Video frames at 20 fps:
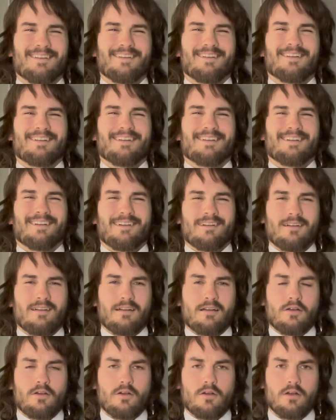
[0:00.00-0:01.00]

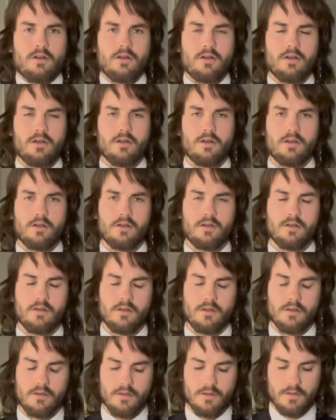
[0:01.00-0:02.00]

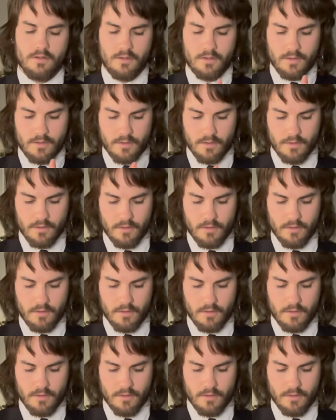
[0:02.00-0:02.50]
No one is speaking in this clip.